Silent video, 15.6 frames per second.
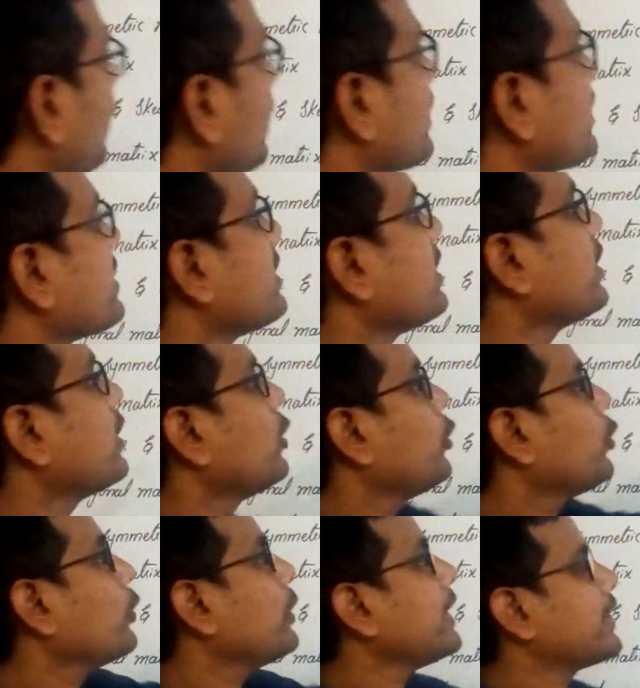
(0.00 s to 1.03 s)
one is
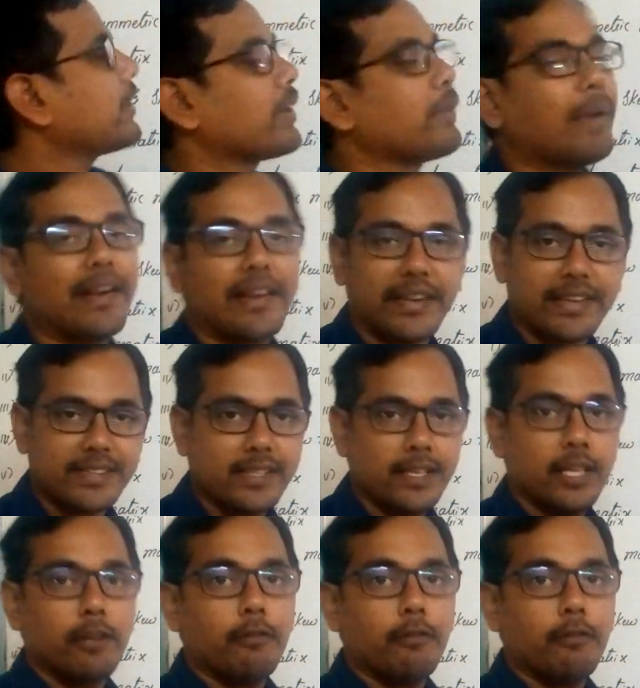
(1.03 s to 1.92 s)
unitary matrix.